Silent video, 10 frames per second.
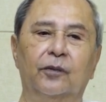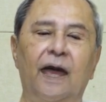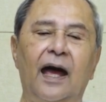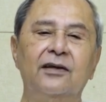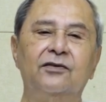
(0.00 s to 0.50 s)

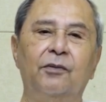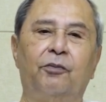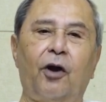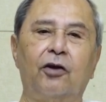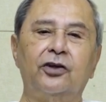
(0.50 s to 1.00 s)
As the
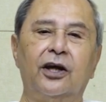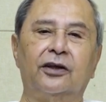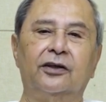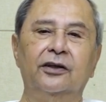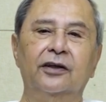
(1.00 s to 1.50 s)

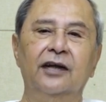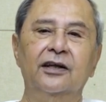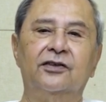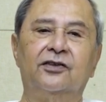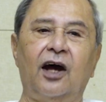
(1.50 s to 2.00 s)
project
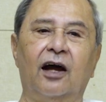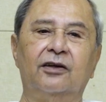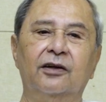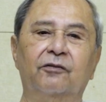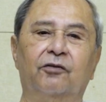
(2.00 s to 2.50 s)
is
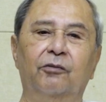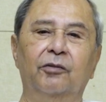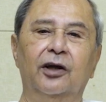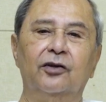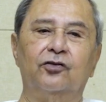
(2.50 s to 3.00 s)
starting from
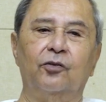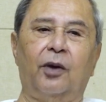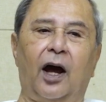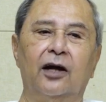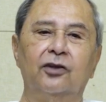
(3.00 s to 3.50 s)
near
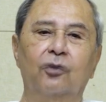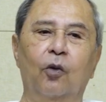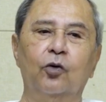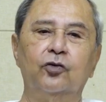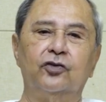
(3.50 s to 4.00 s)
Subhas
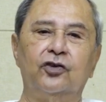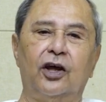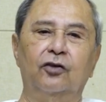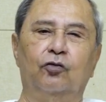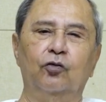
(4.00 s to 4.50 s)
Bose
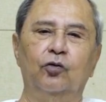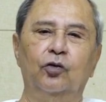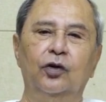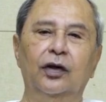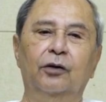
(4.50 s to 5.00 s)

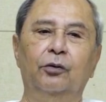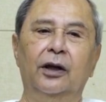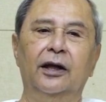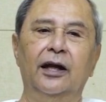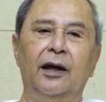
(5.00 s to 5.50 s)
Setu. It
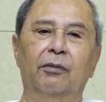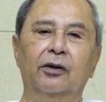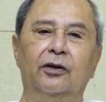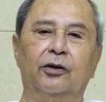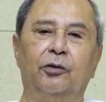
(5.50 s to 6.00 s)
will
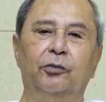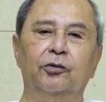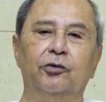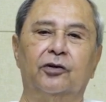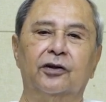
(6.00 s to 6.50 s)
enable the
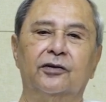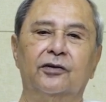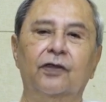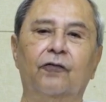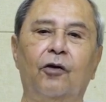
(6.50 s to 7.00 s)
commuters
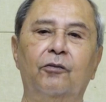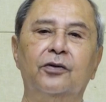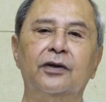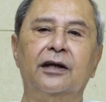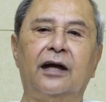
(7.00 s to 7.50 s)
from
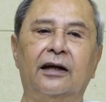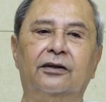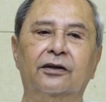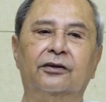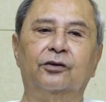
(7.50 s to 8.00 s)

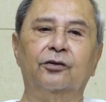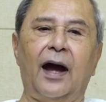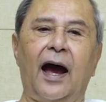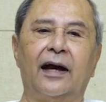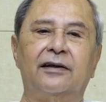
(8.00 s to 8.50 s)
Cuttack to
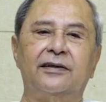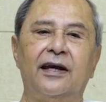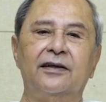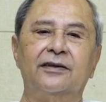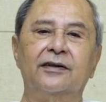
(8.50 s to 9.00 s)

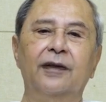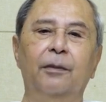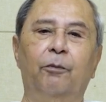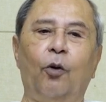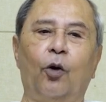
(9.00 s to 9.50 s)
access
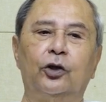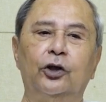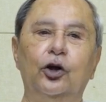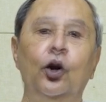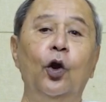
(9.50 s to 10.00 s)

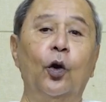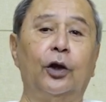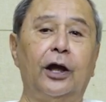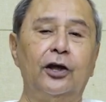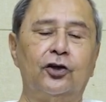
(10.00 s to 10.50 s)
important
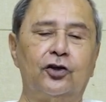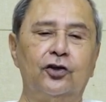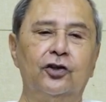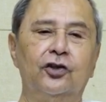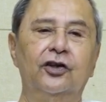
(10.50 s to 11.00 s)

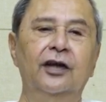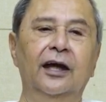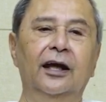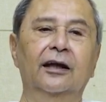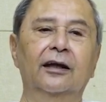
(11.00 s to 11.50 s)
locations
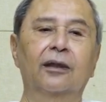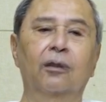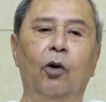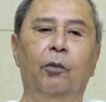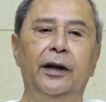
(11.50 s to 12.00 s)
in
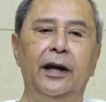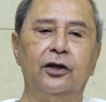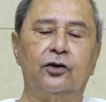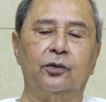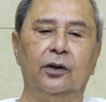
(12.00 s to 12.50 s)

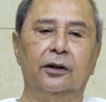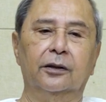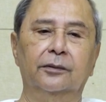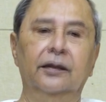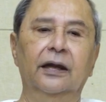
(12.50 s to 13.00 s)
Bhubaneswar.
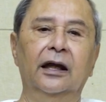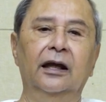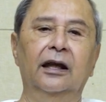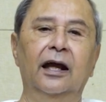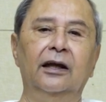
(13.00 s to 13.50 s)

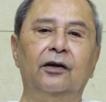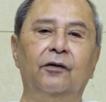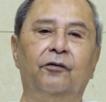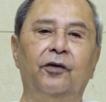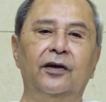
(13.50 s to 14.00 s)
In
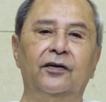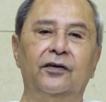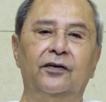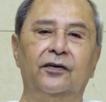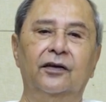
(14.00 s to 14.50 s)
later
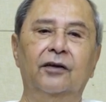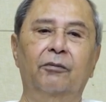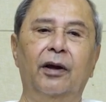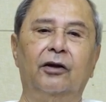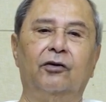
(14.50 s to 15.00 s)
phases, the
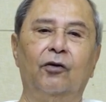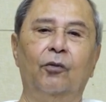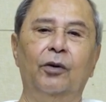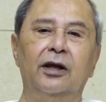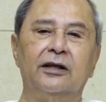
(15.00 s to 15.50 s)
metro
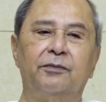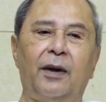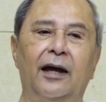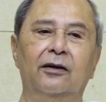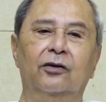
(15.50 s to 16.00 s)
will
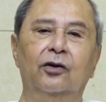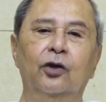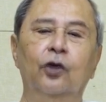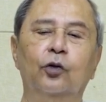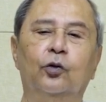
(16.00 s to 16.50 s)
expand
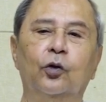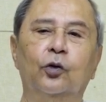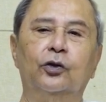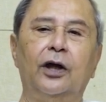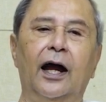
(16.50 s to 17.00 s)
to
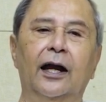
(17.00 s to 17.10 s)
Khurda